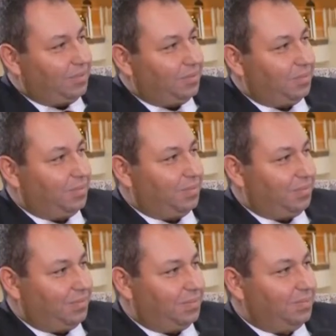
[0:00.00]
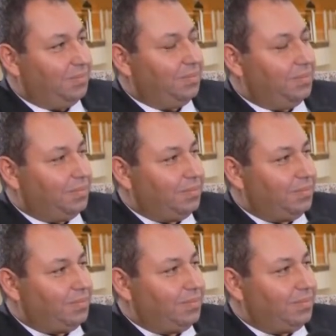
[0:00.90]

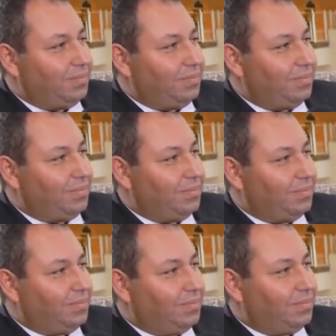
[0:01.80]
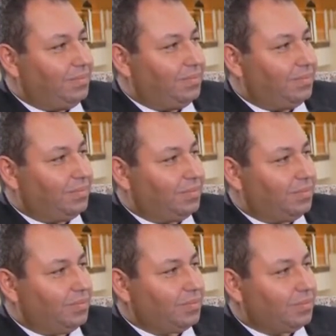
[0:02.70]

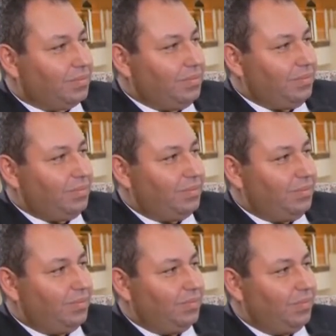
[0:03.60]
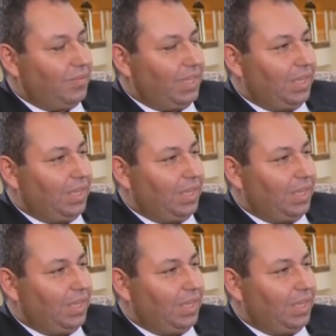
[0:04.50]
No words are spoken by the person on screen.